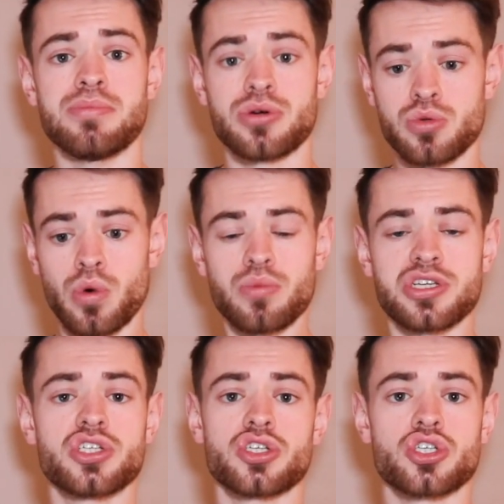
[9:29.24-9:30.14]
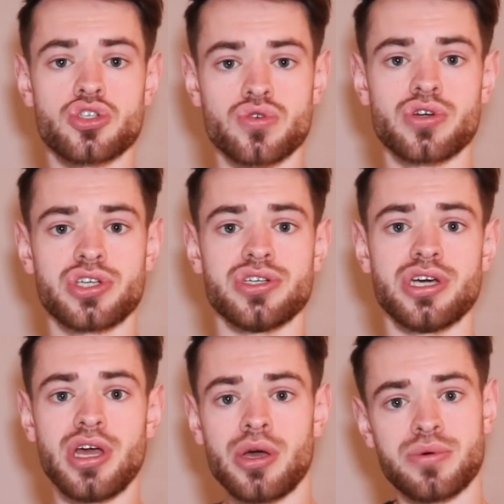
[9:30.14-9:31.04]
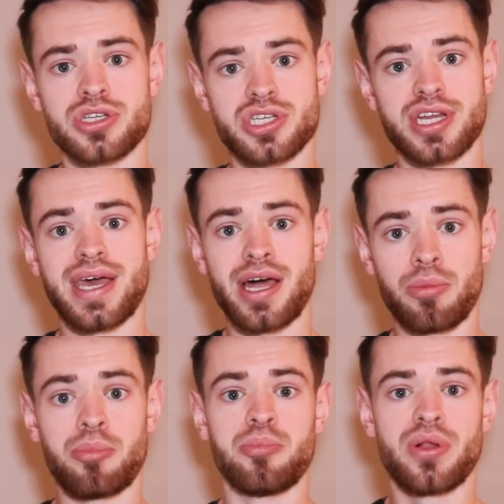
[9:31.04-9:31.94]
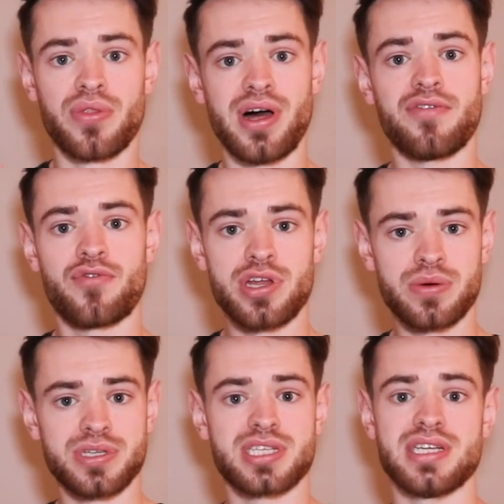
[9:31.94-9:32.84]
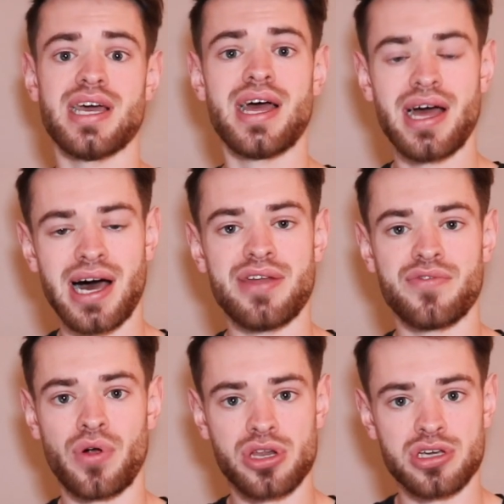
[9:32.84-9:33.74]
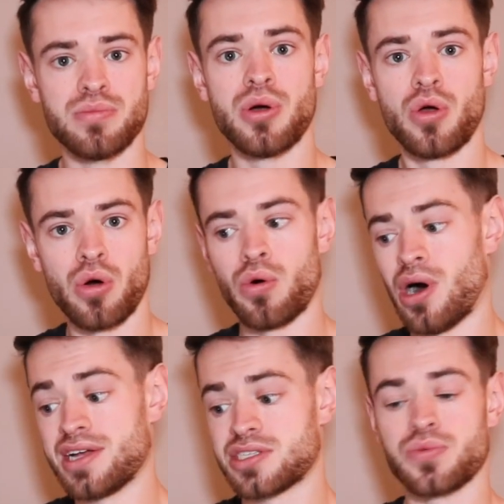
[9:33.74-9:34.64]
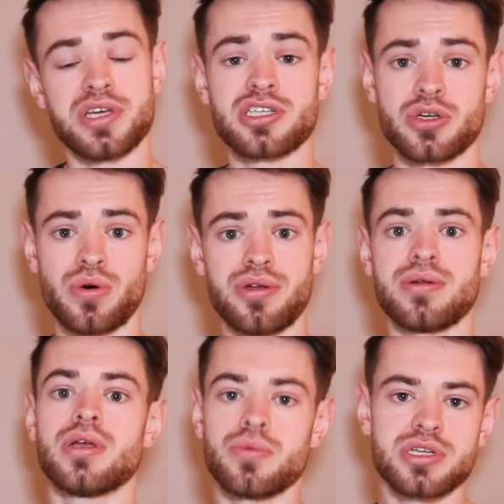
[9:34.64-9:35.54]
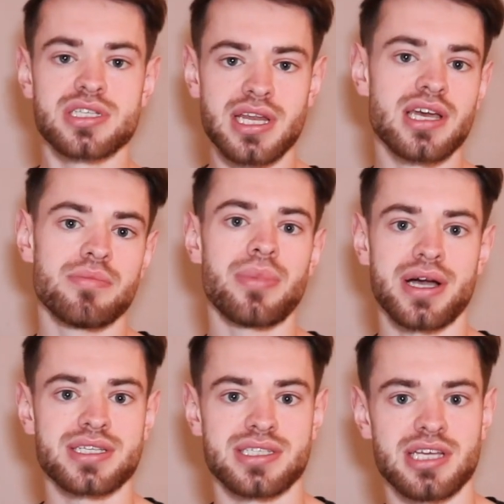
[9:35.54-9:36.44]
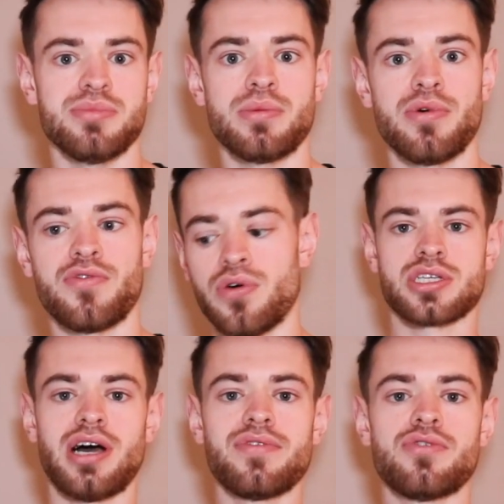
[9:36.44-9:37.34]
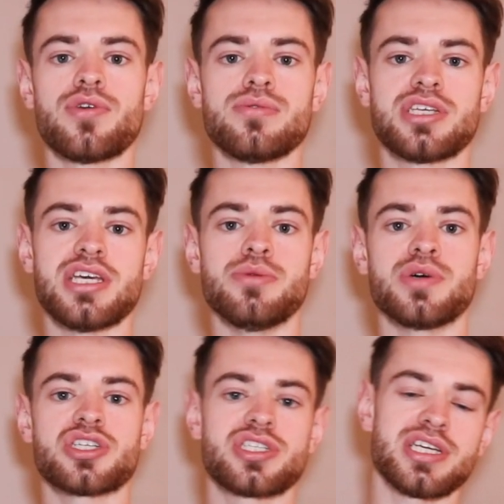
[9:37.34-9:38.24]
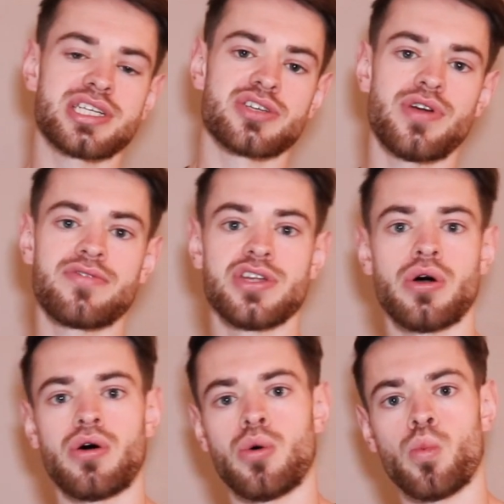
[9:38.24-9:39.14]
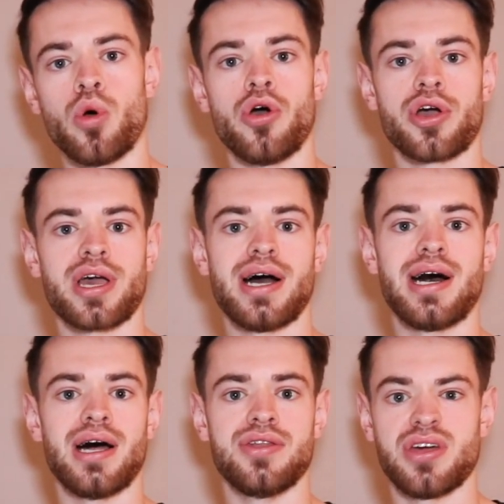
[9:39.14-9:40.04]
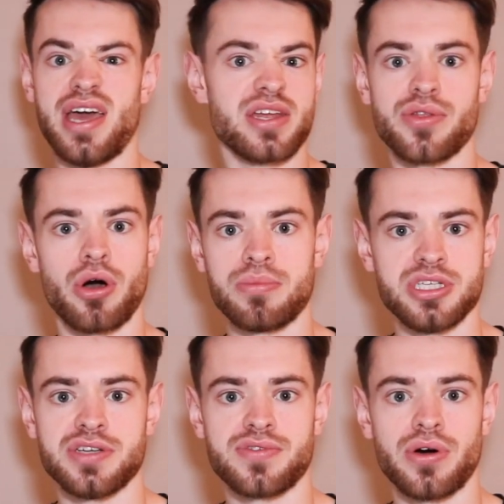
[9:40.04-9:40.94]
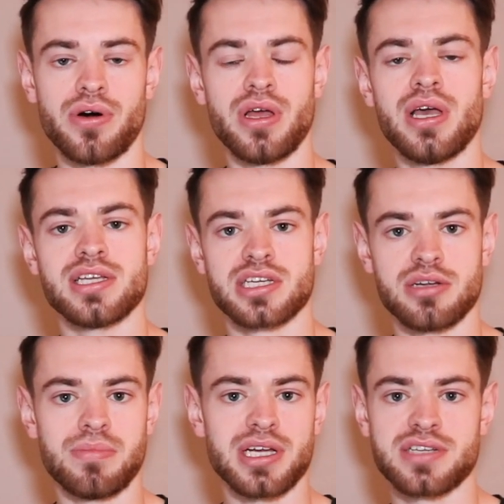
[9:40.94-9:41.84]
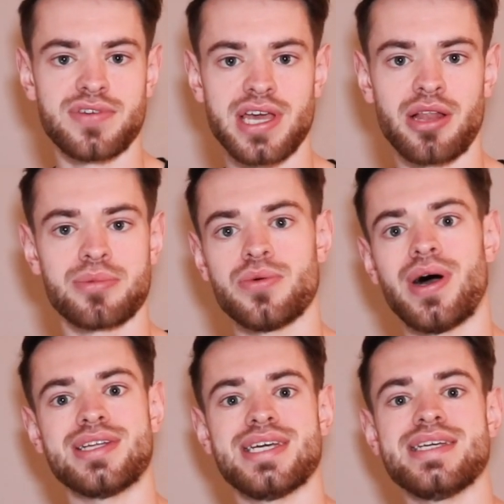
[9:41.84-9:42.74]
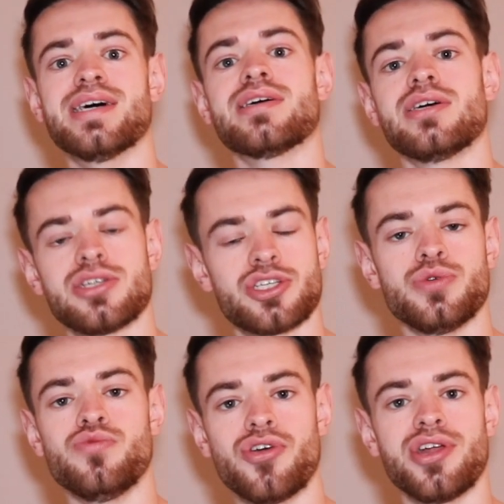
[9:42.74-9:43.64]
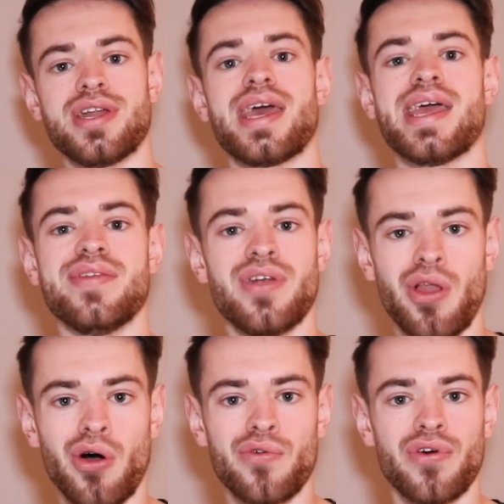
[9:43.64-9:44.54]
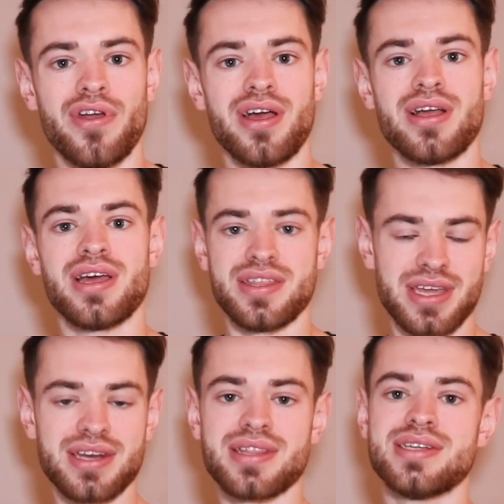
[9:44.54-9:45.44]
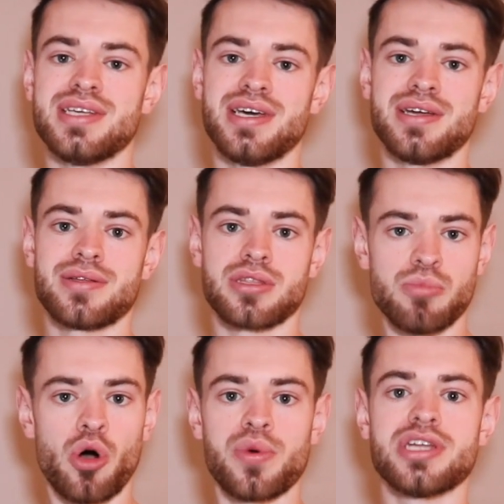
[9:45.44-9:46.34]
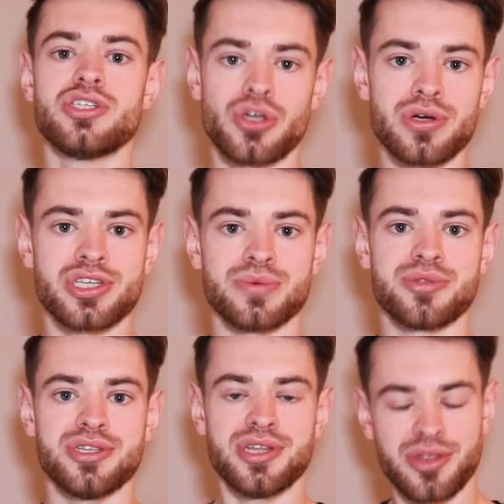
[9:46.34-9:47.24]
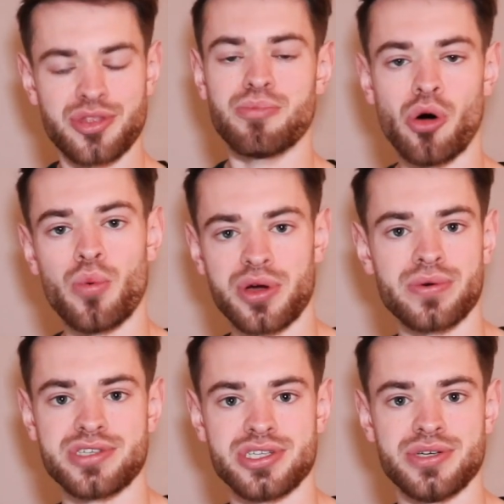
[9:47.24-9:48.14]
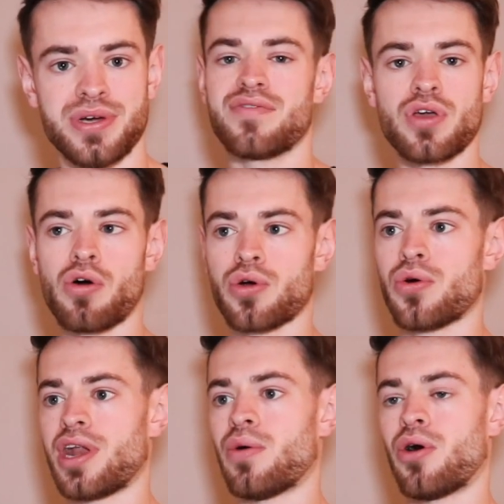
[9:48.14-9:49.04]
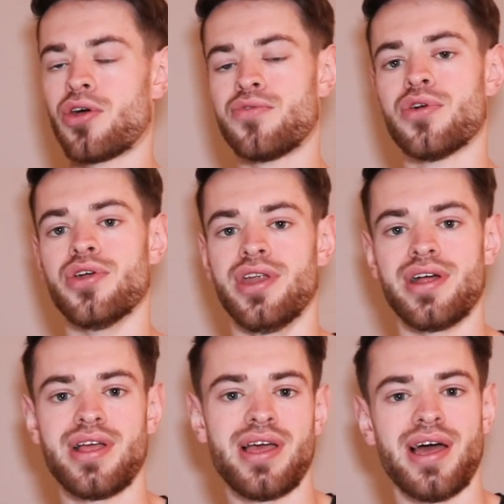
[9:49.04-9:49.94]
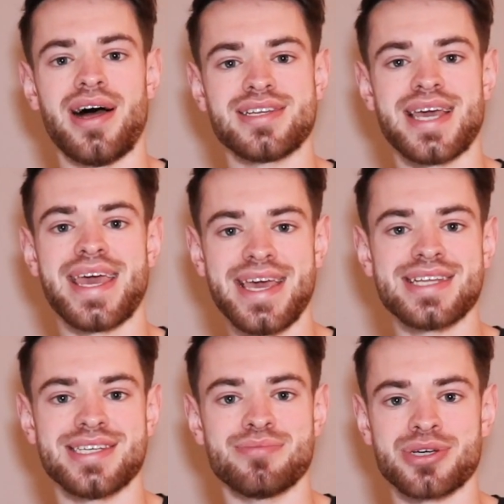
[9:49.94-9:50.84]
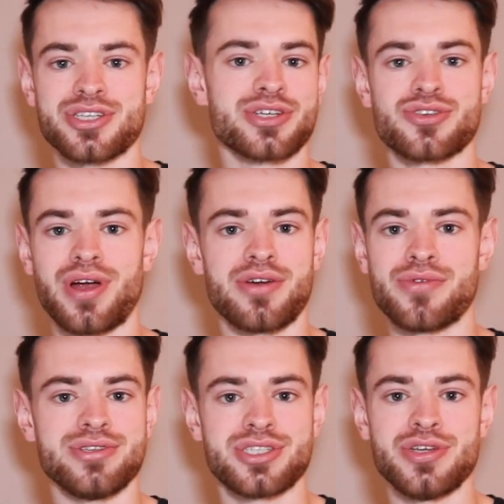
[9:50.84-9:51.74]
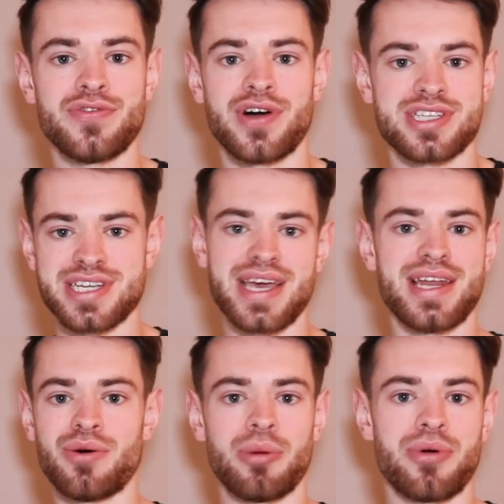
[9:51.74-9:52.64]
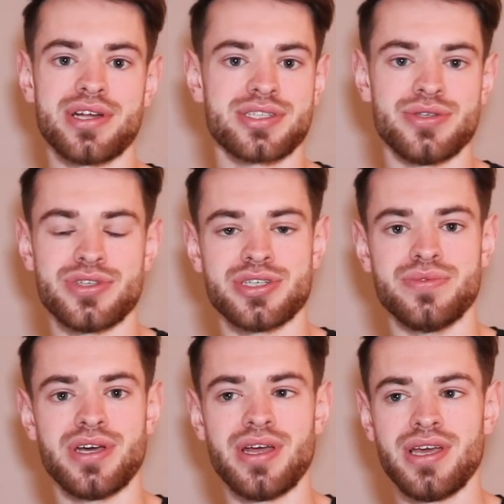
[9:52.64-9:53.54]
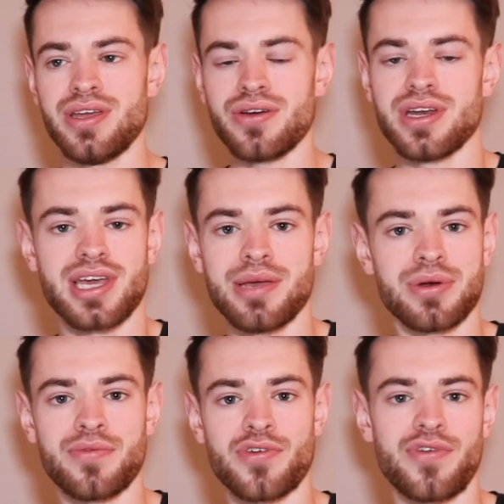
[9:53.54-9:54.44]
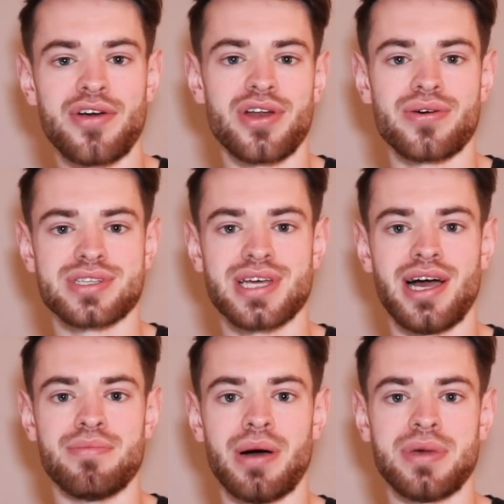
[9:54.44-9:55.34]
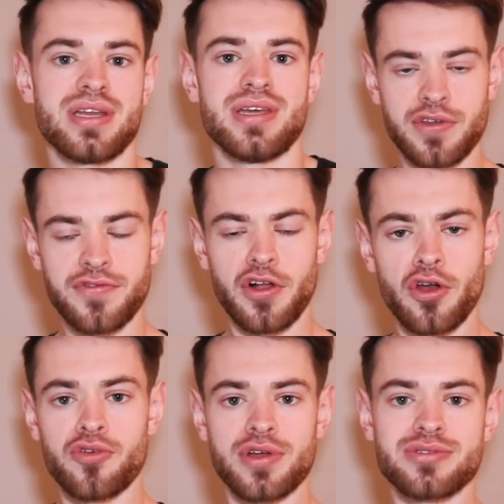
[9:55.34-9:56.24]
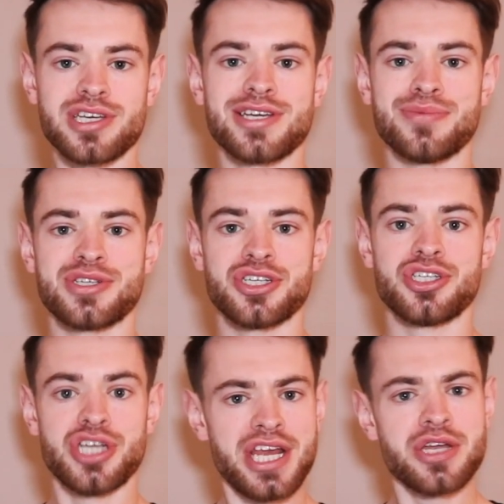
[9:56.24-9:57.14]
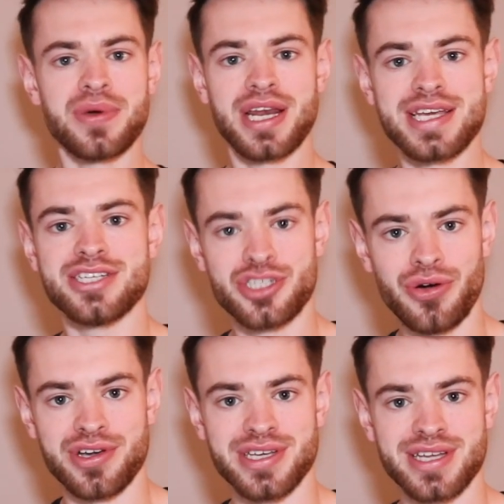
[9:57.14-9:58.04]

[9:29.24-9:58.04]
but one which is just structured, which is going to help build that frequency and volume as the weeks go on, which is linking back to tip number 4. So having a routine which sticks around your work and any other hobbies you've got is going to massively help you adhere to running in the long run. At the end of the day, the more we enjoy something, the more we're going to do it. If you're going out on a run and you hate it because you're trying to run too fast, you're getting out of breath too soon, you're not going to keep it up for a very long time. I mean, if you follow a routine which you genuinely enjoy